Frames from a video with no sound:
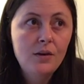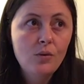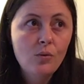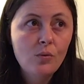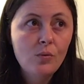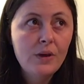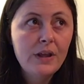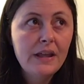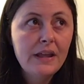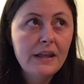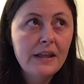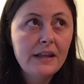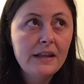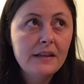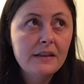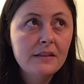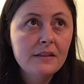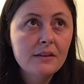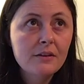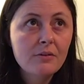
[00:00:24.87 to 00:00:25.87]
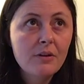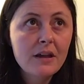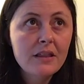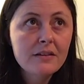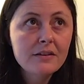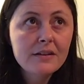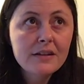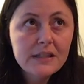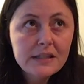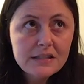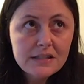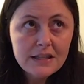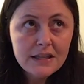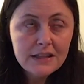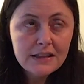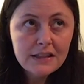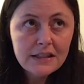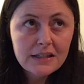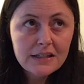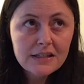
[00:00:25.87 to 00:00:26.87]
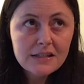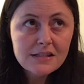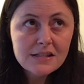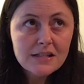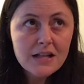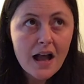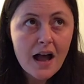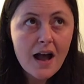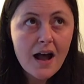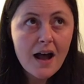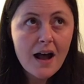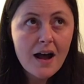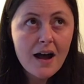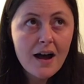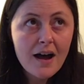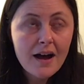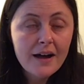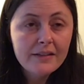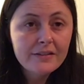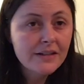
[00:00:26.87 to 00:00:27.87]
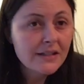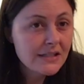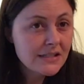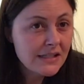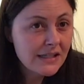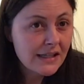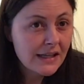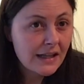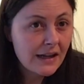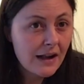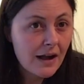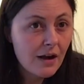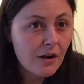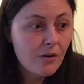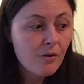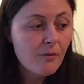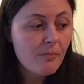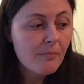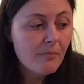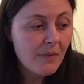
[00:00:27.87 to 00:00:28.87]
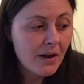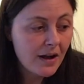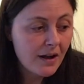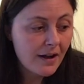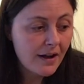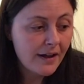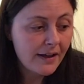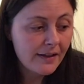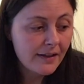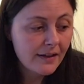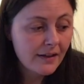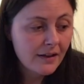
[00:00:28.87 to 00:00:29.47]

When the weather gets like this, I like to get out my